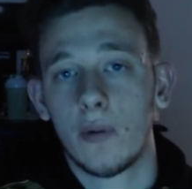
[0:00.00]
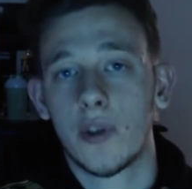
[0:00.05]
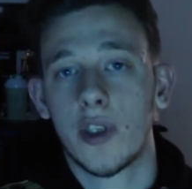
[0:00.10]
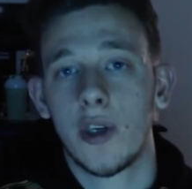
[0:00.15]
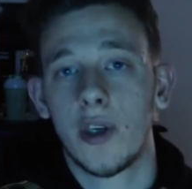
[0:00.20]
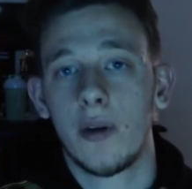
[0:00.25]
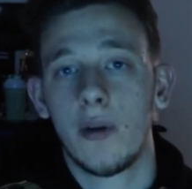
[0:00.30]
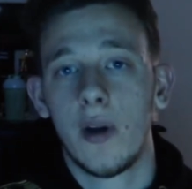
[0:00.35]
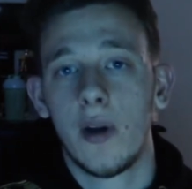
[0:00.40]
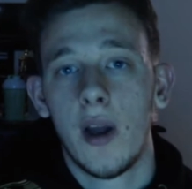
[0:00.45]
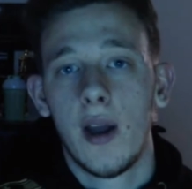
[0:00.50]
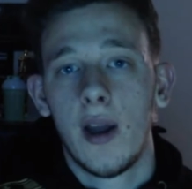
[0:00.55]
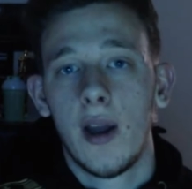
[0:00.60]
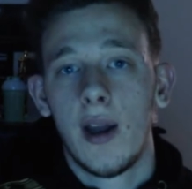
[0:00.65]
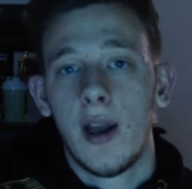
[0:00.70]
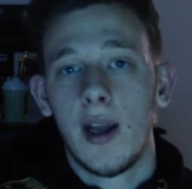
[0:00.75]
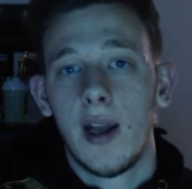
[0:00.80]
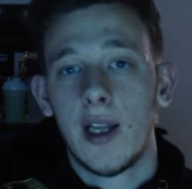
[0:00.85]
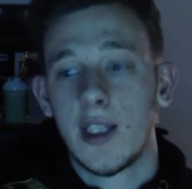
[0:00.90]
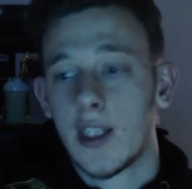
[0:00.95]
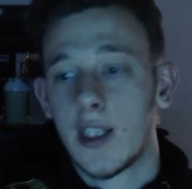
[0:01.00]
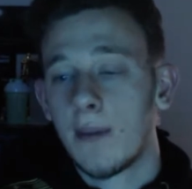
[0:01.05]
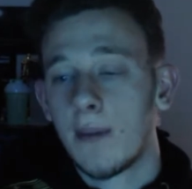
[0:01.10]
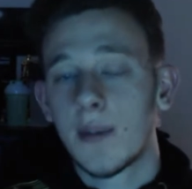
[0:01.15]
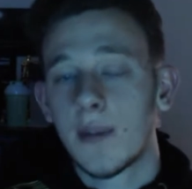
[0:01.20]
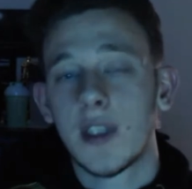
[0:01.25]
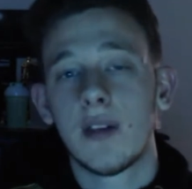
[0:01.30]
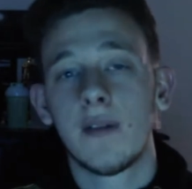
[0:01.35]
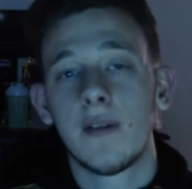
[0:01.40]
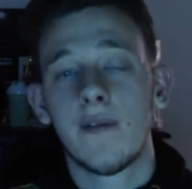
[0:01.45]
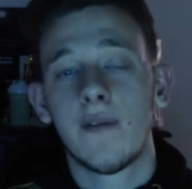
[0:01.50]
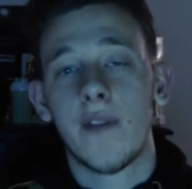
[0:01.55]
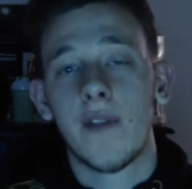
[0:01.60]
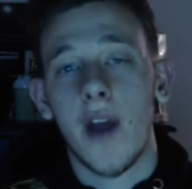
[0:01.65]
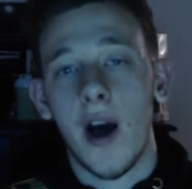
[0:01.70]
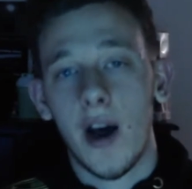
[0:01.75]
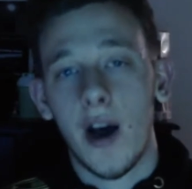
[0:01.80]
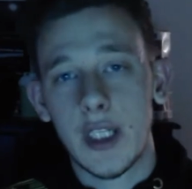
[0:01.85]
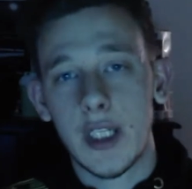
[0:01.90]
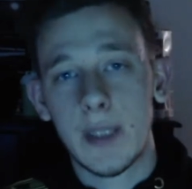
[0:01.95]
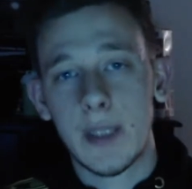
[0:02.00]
role to. In terms of the